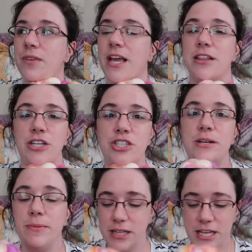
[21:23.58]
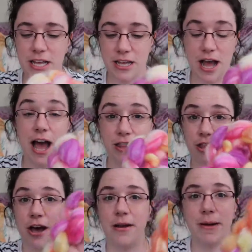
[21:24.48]
it legitimately, I
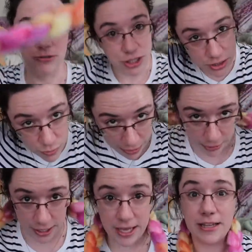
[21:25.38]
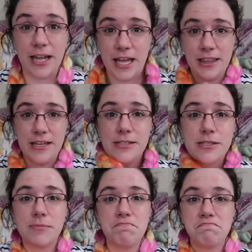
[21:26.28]
thought about just wearing it like
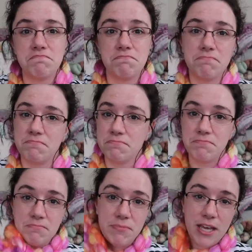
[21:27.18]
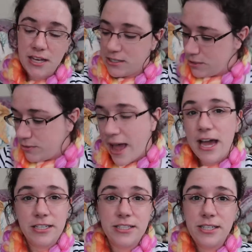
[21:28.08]
this, because who
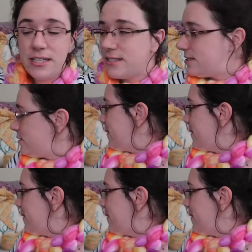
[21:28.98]
actually needs to